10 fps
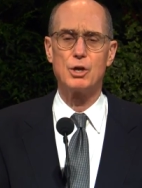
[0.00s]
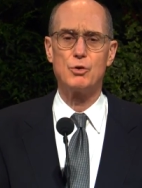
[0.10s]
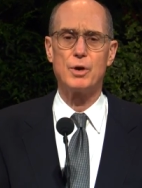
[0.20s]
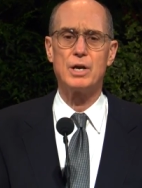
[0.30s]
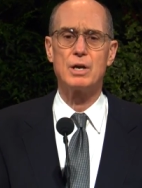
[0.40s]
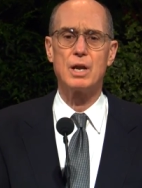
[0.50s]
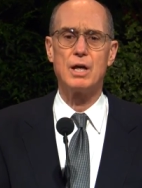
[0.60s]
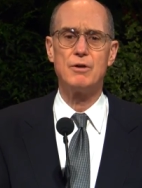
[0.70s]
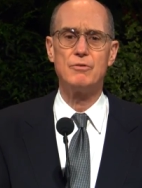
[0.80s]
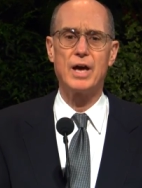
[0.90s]
Greater
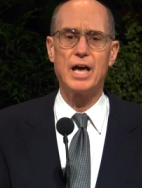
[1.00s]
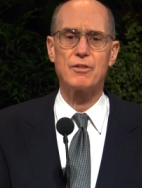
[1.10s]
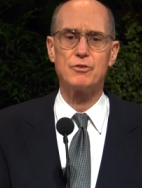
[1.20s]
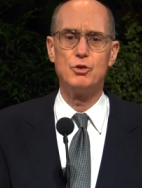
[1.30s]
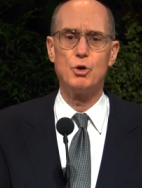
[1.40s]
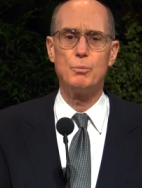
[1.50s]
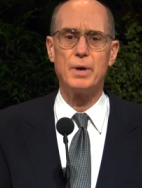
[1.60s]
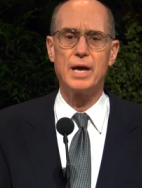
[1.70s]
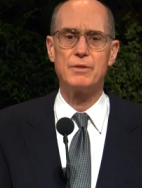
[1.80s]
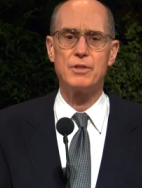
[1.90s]
love hath no
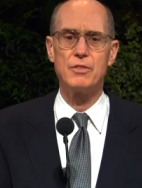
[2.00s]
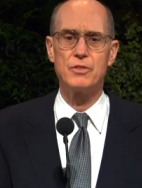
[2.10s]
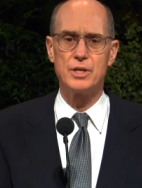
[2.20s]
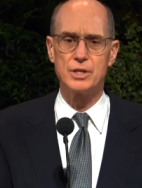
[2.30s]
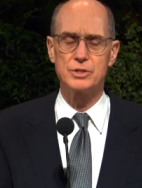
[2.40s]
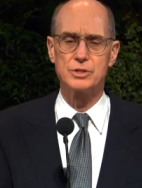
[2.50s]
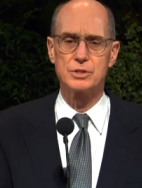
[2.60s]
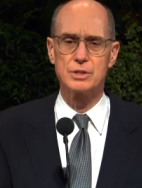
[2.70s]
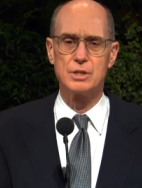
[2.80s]
man than this,